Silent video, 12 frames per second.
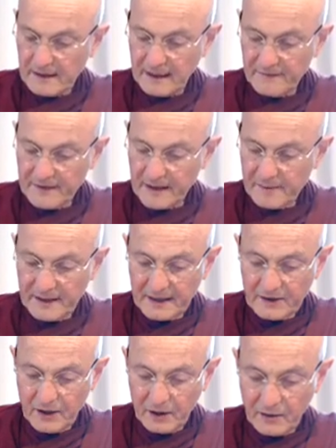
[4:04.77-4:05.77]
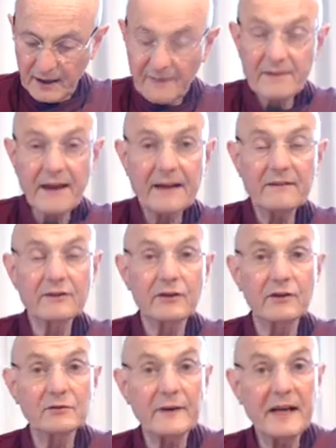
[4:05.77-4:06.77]
And there being no, and then of
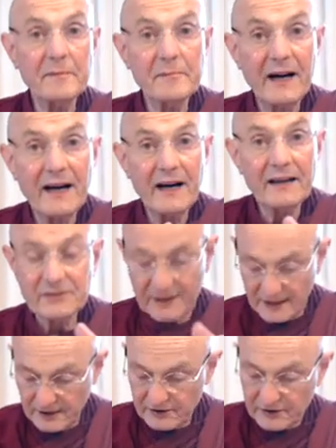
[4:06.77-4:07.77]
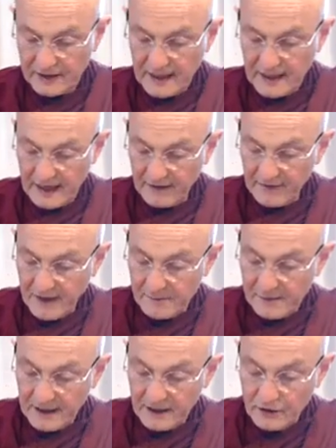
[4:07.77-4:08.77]
course when it passes, and there
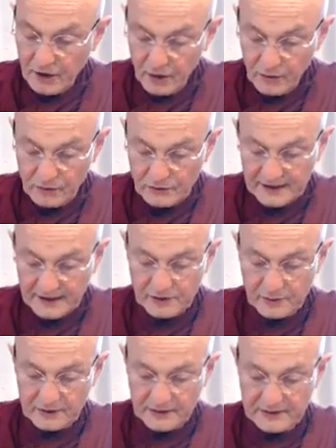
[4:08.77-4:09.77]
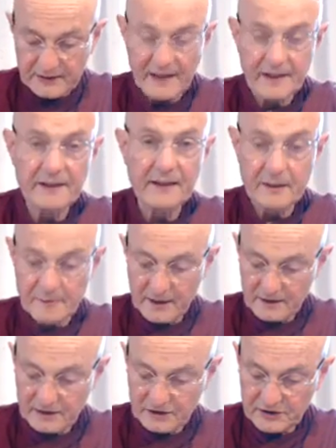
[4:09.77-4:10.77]
being no sensual desire in him, he
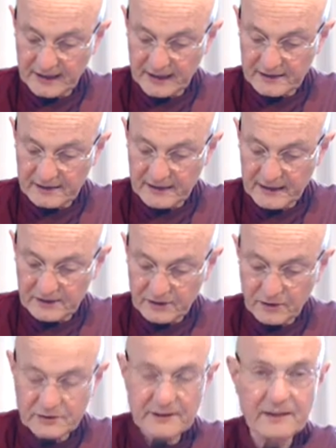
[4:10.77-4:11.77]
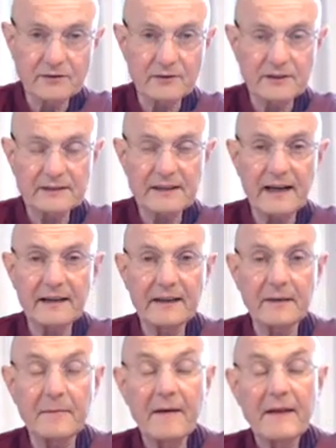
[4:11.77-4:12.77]
understands there's no sensual desire in
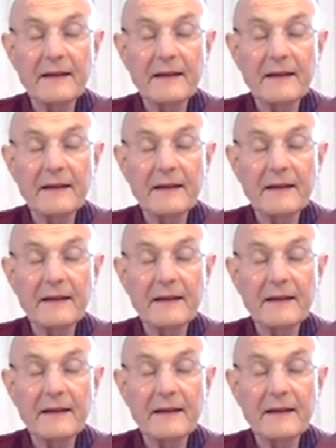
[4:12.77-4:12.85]
him.